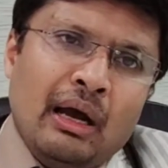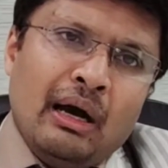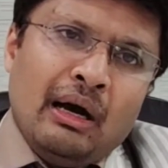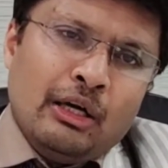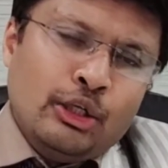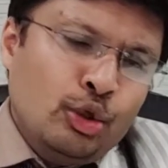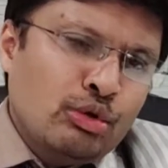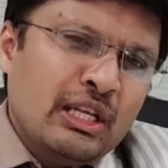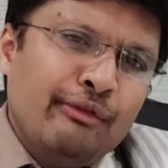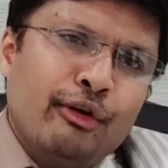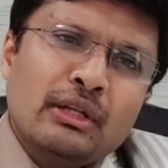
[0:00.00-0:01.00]
uh,
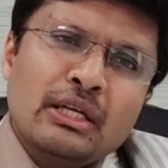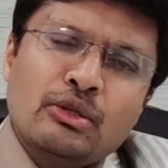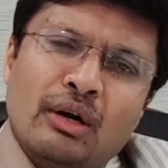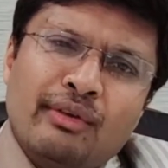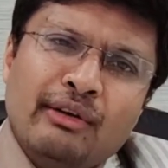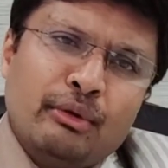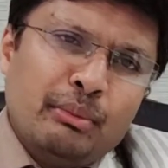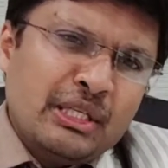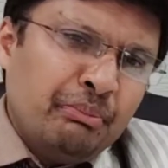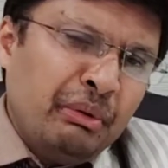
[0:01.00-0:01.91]
usually for this sort of information,